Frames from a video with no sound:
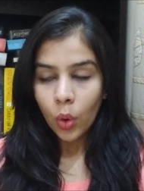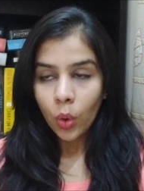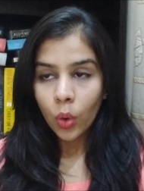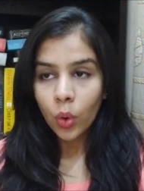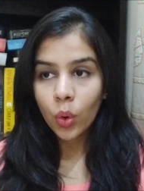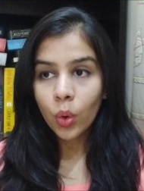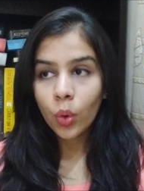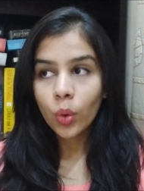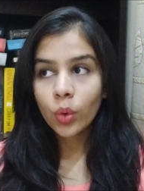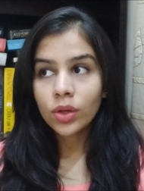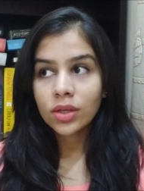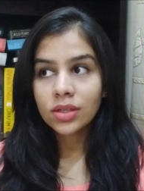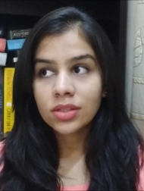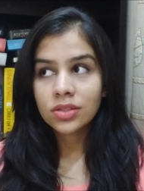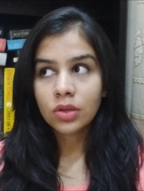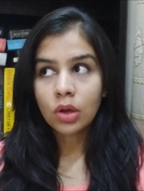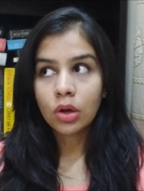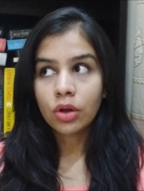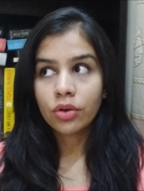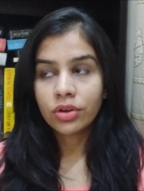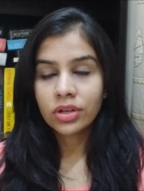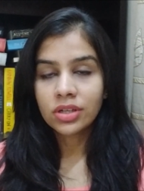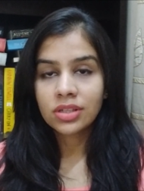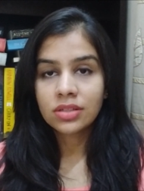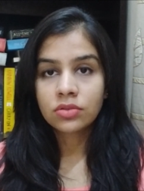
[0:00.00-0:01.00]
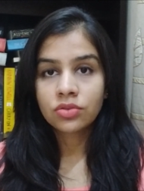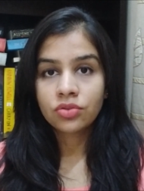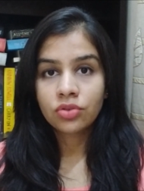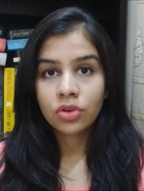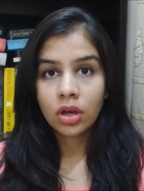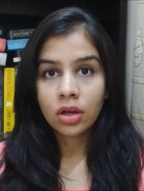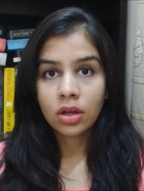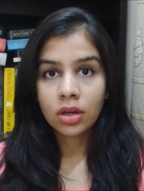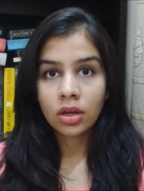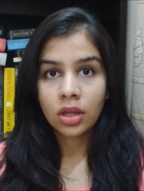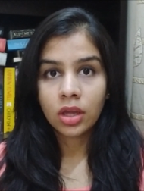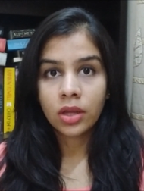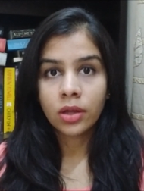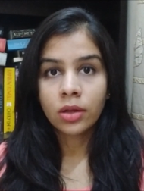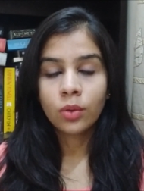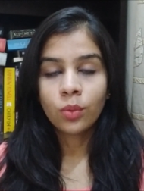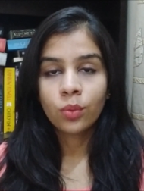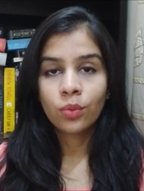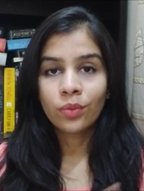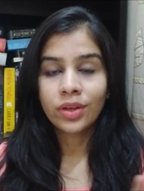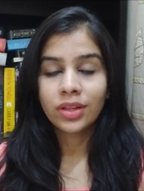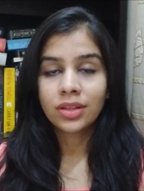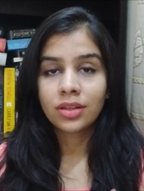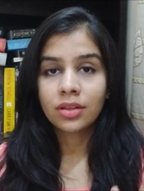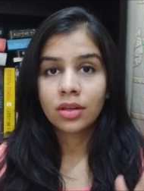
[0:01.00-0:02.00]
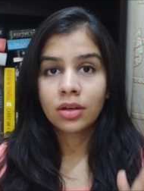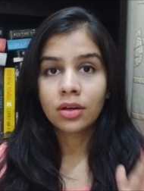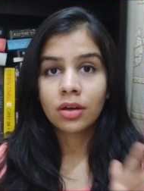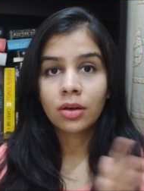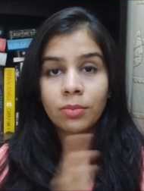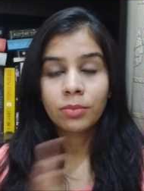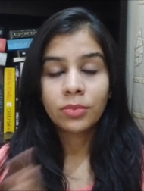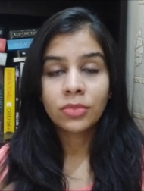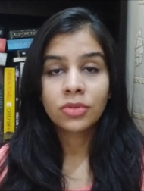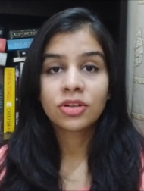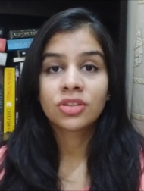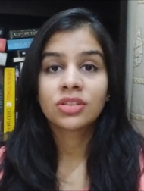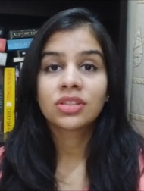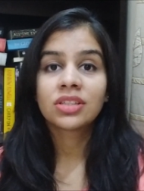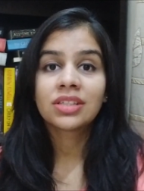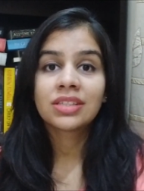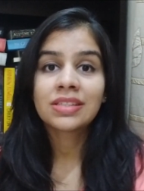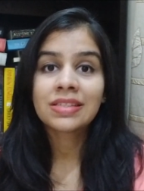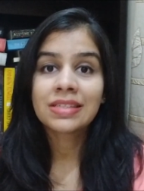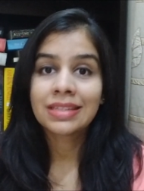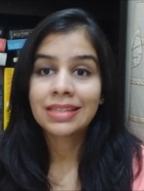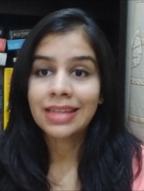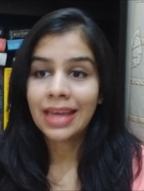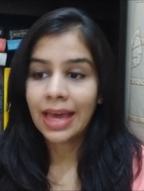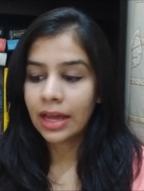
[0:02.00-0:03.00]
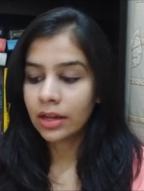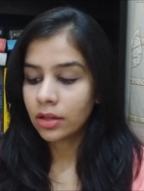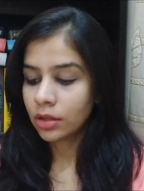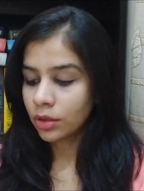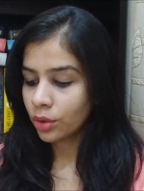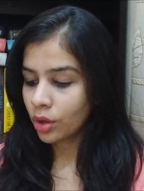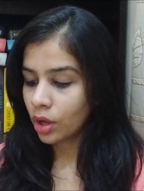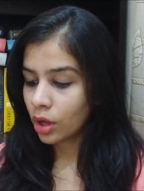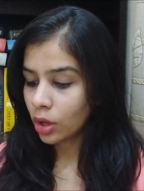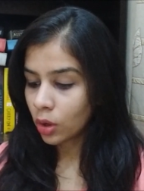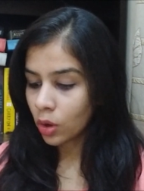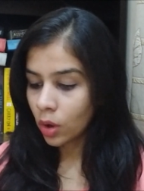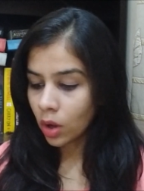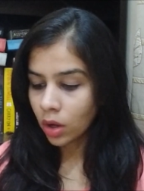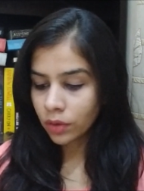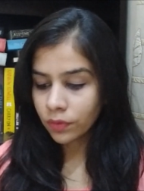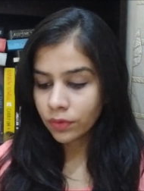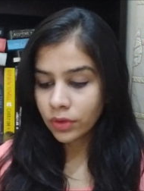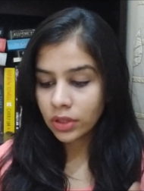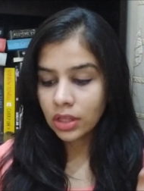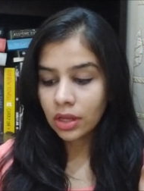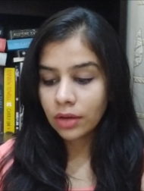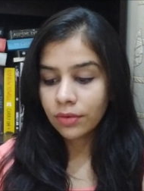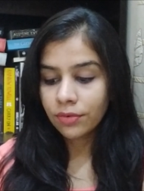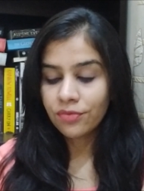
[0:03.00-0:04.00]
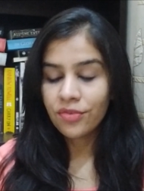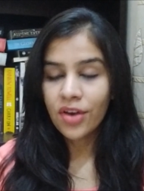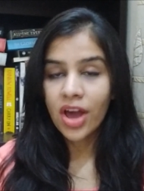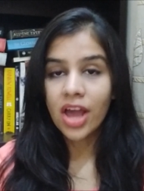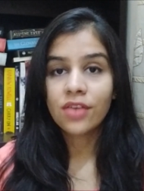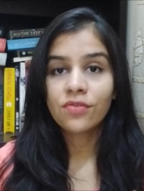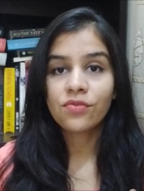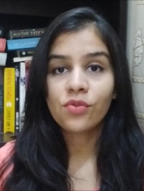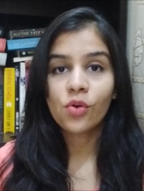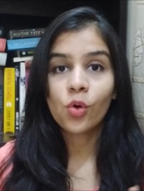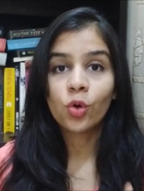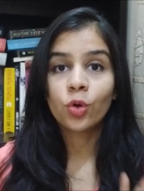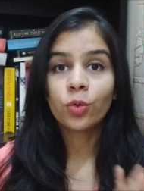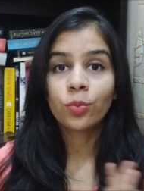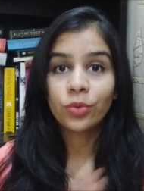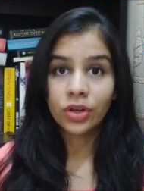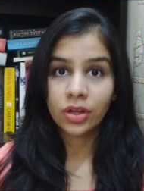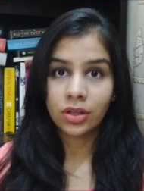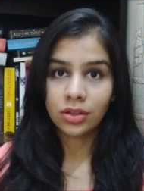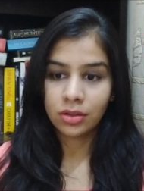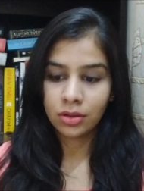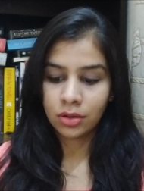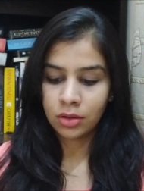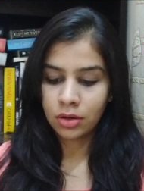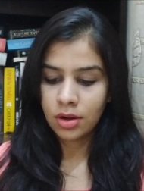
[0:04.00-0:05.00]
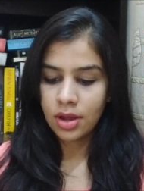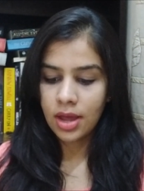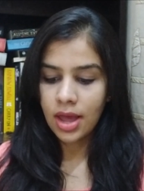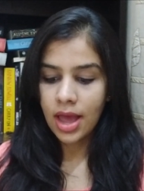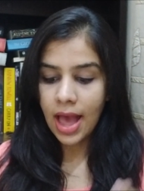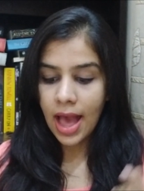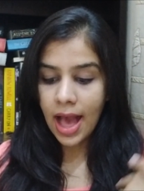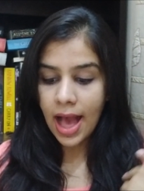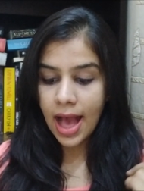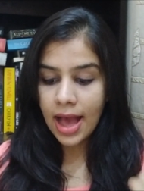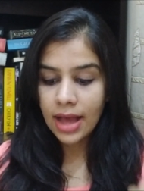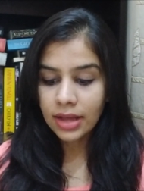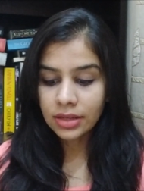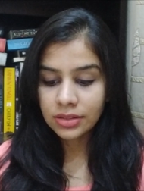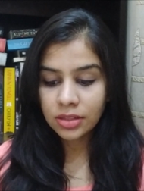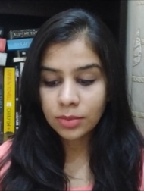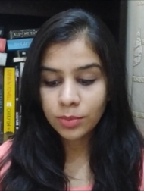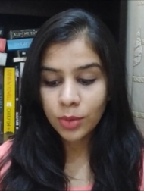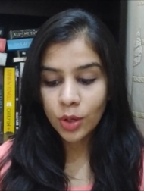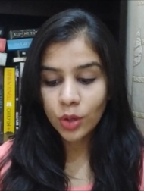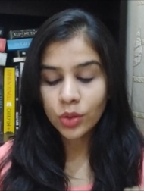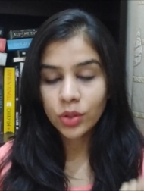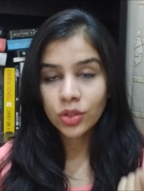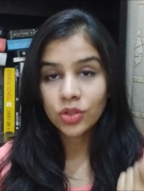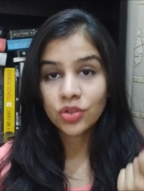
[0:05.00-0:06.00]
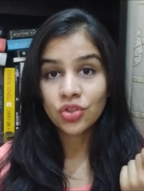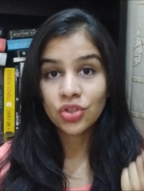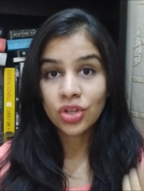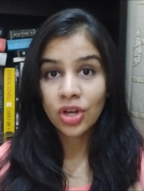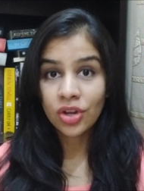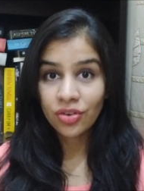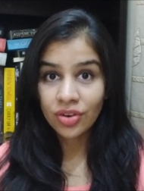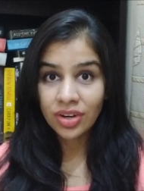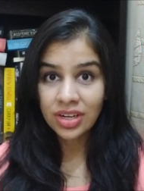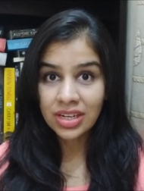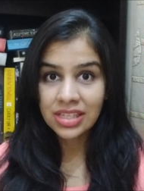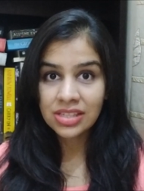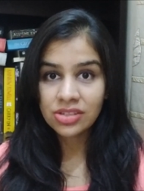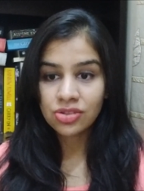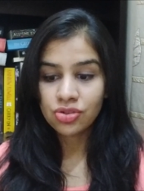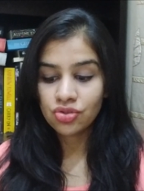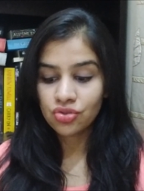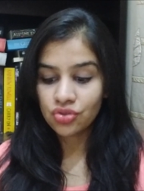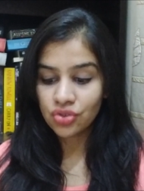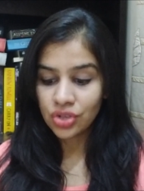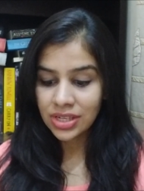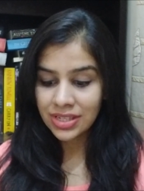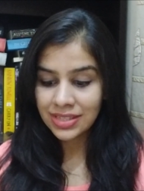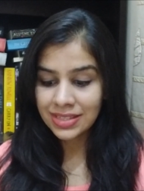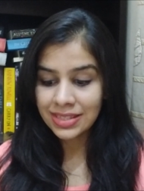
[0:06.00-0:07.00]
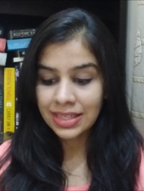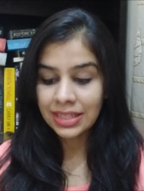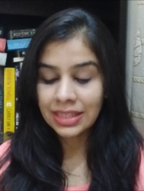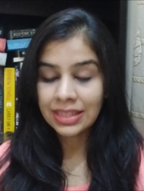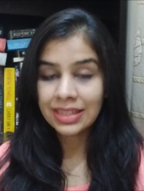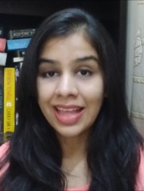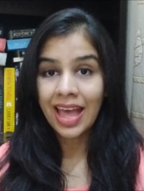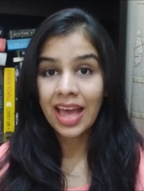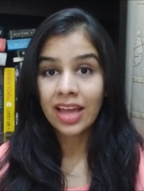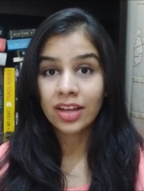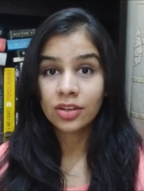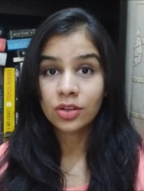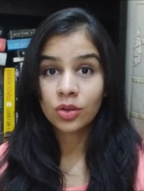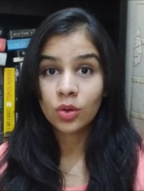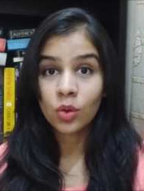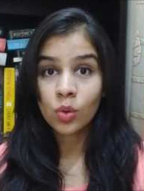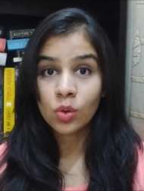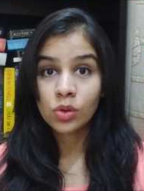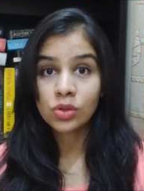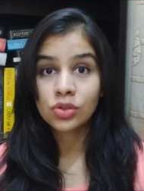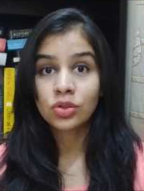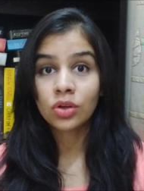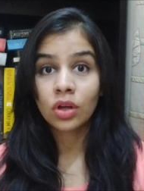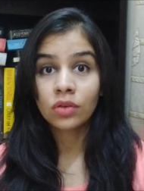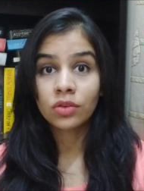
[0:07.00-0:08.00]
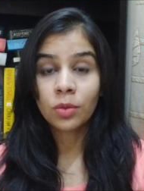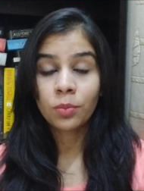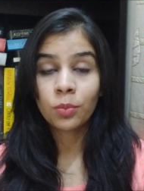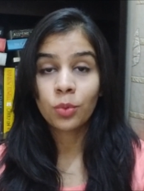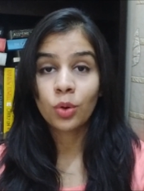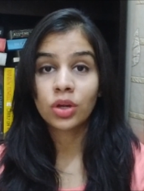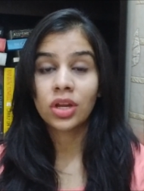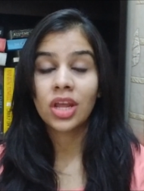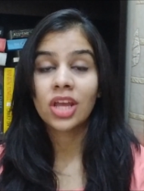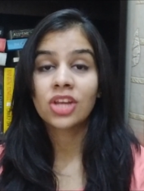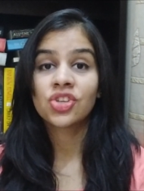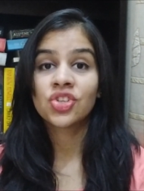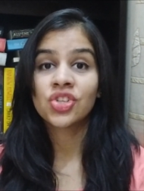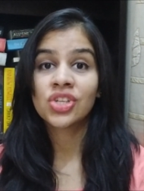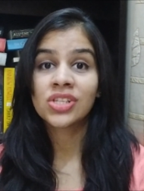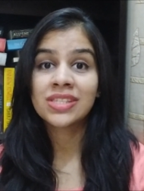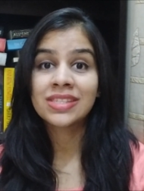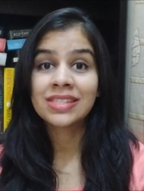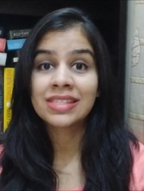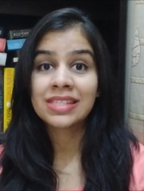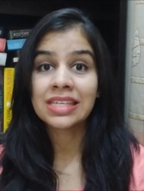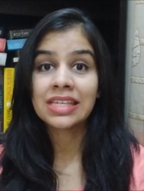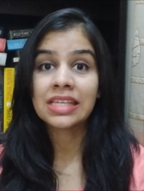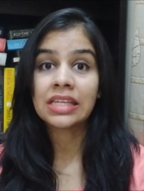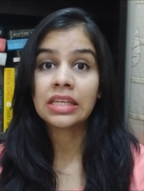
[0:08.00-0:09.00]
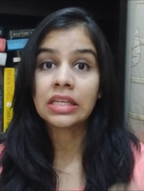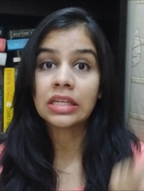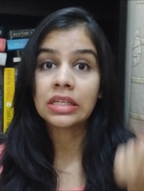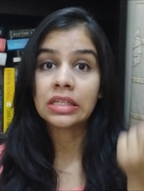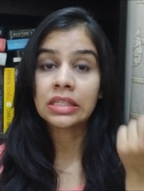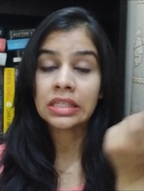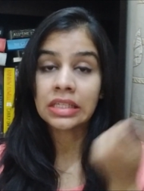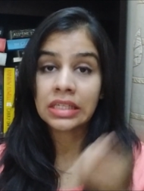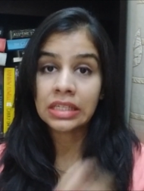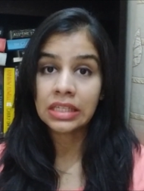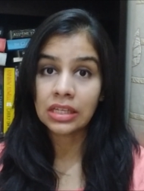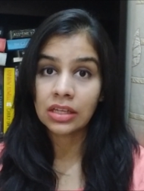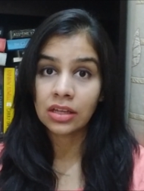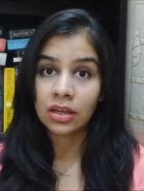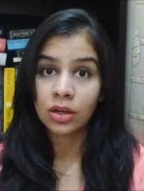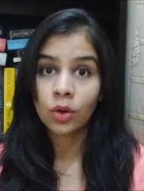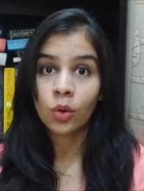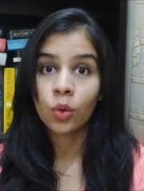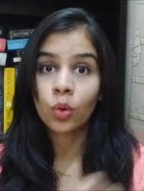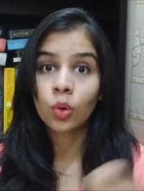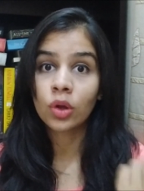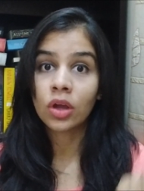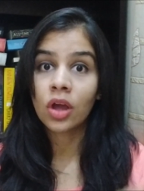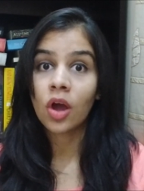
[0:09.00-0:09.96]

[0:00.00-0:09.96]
who is already struggling with her mother's death along with her 5-year-old brother, and about a journalist chasing that ghost of the potential serial killer who